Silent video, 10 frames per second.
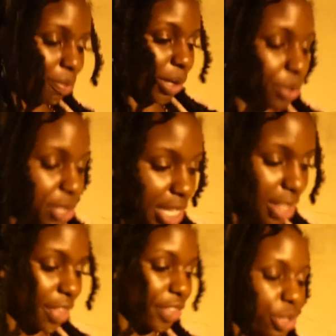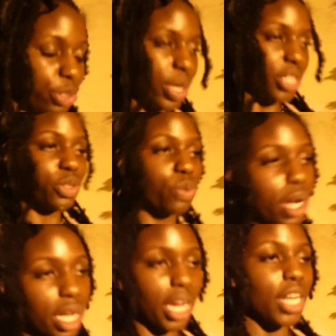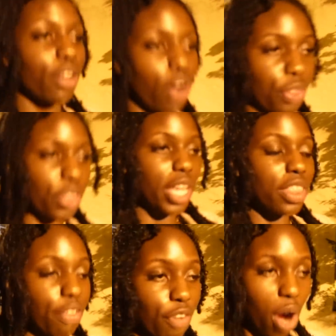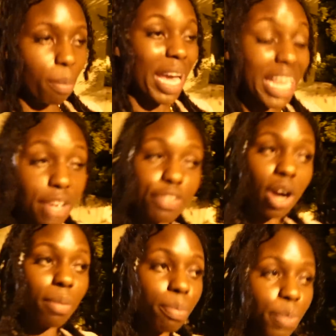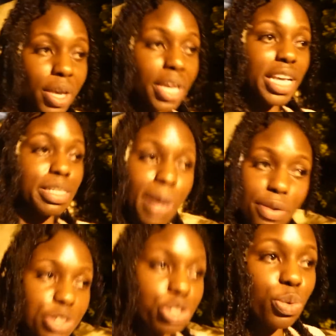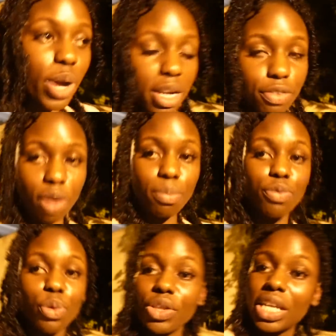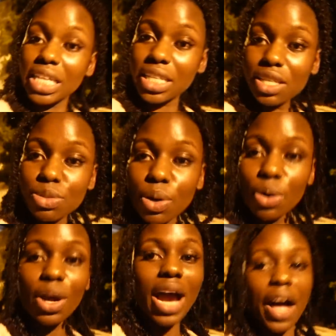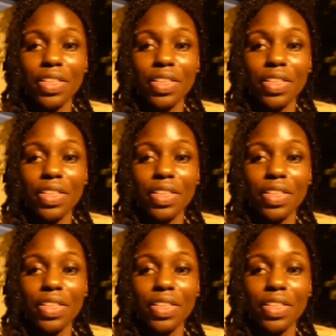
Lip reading: But he was saying that they used to actually work in a farm. His parents used to work in a farm before, and then he did as well. And